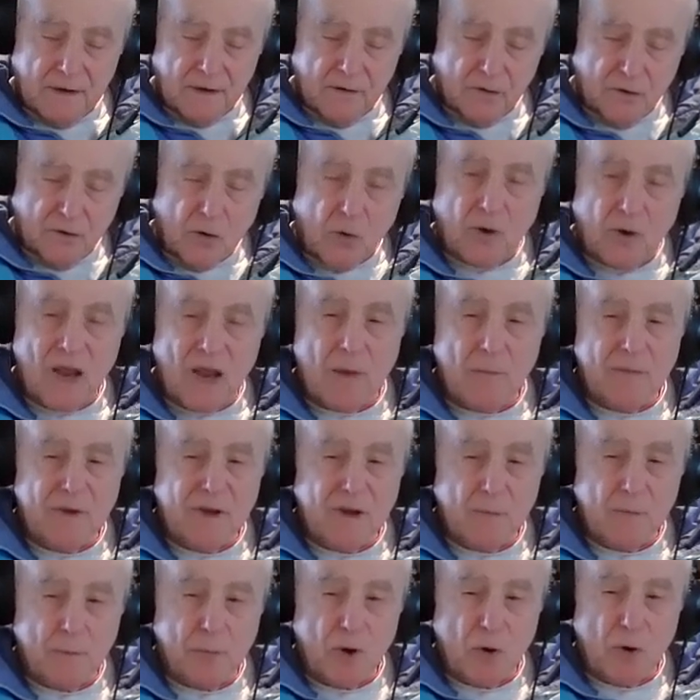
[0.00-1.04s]
don't let me
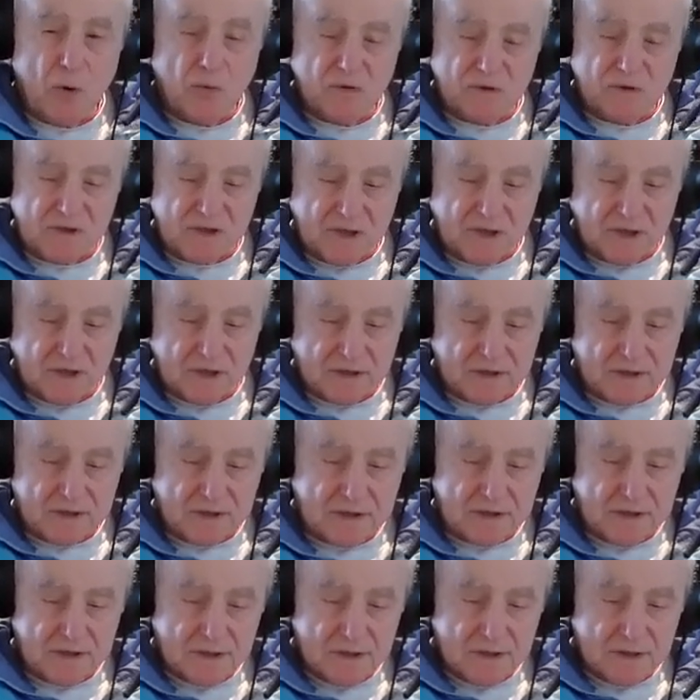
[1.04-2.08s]
impose
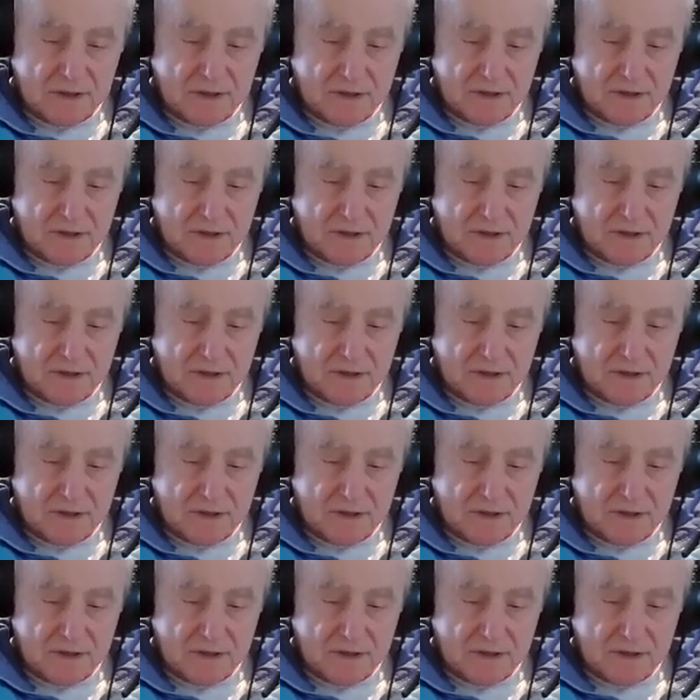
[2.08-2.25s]
this.